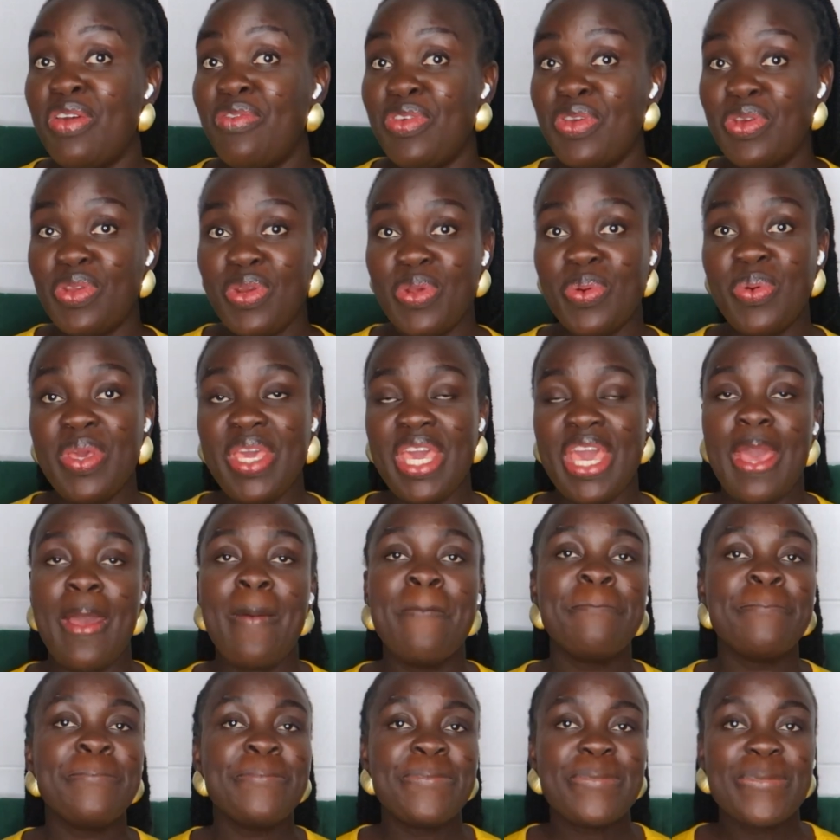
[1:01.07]
If you're new here,
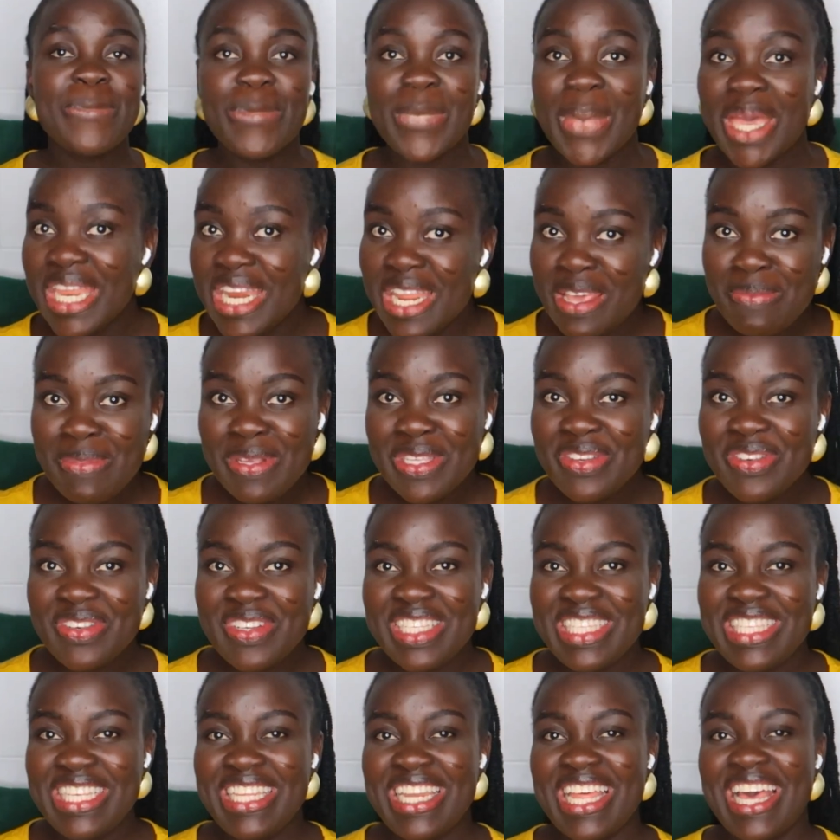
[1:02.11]
my name is
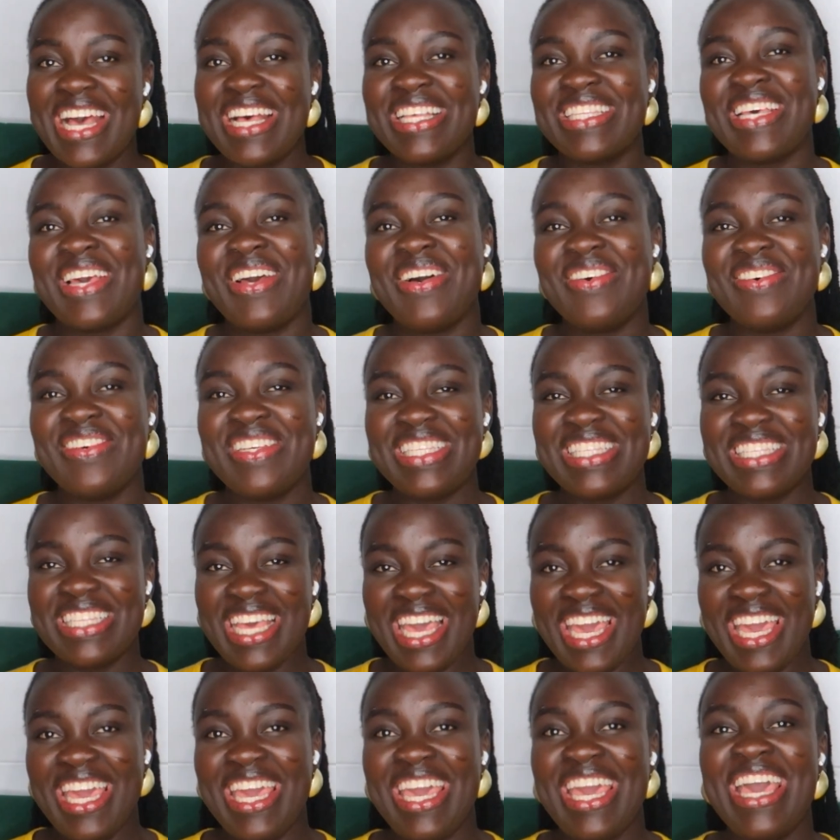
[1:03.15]
Christina, as I always
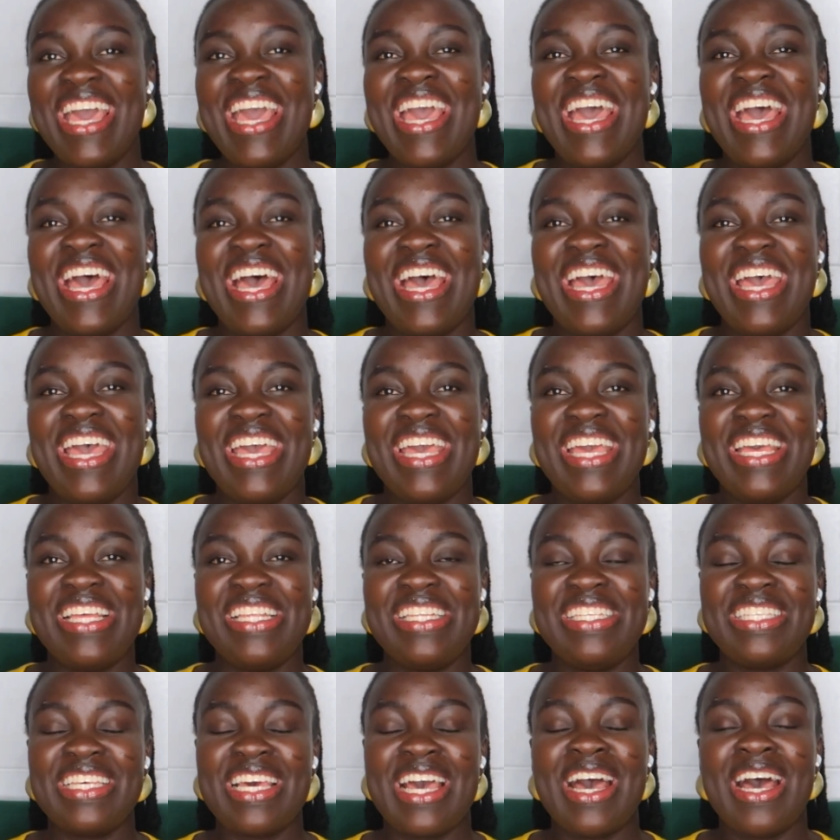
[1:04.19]
say,
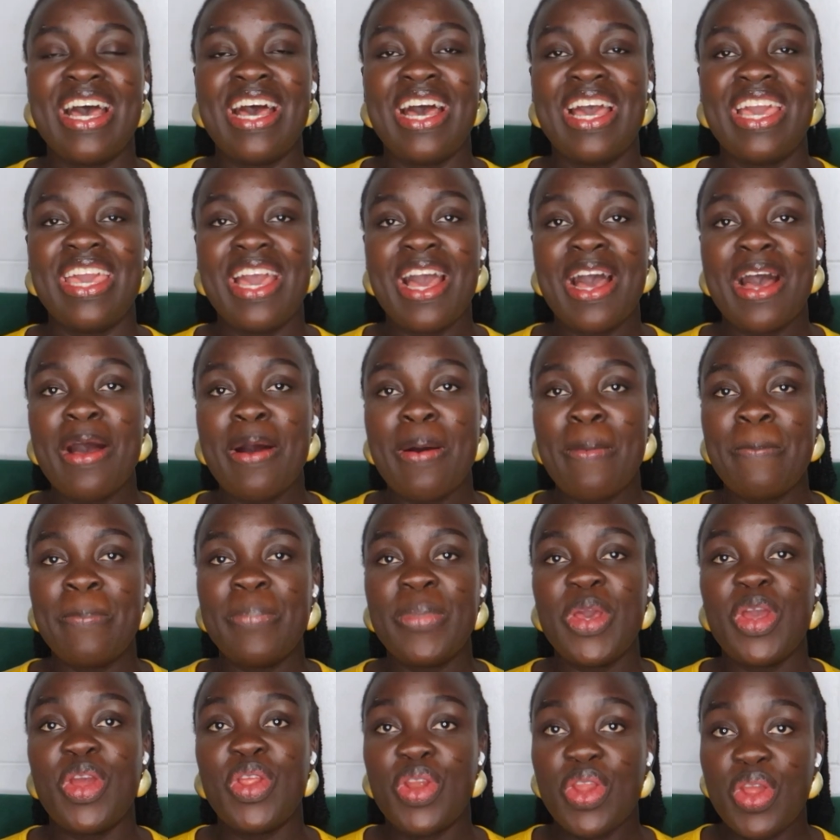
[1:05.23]
and I am
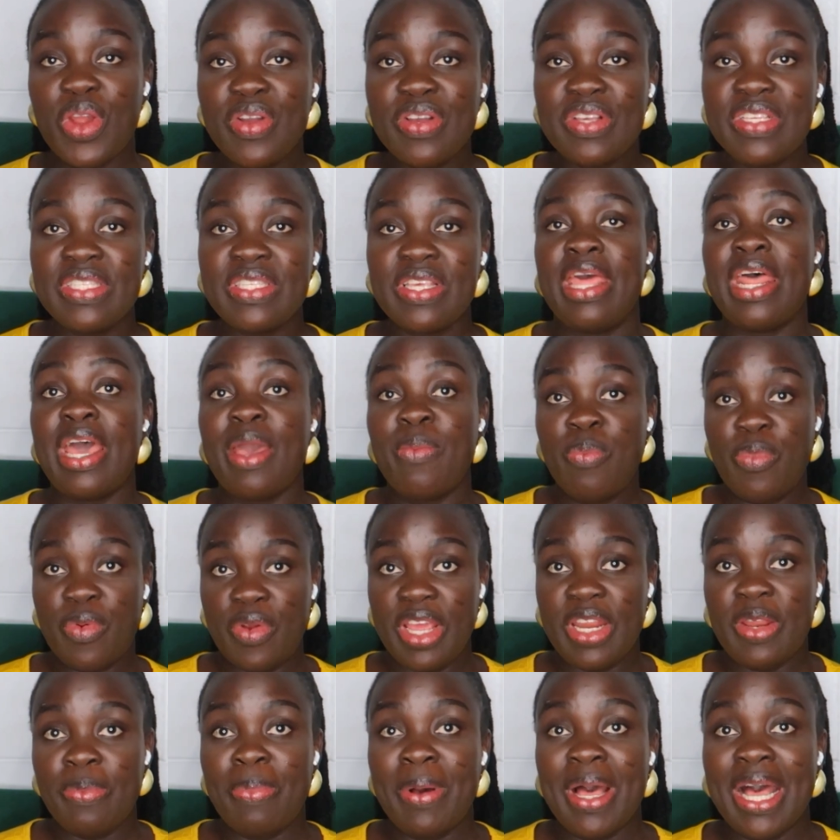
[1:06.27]
a nurse and I
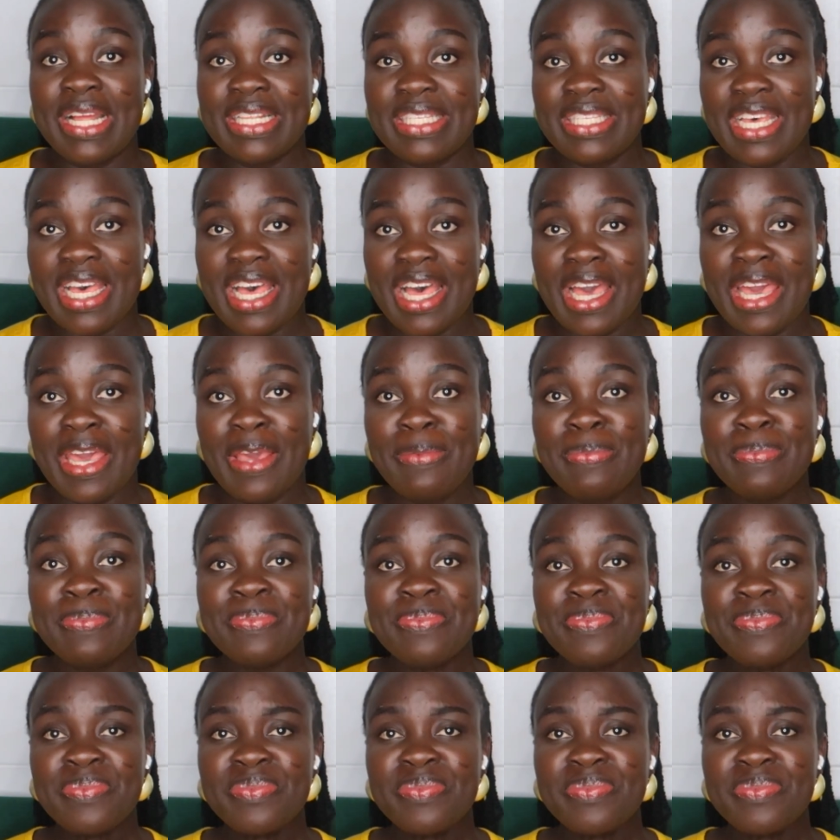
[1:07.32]
breed part-time.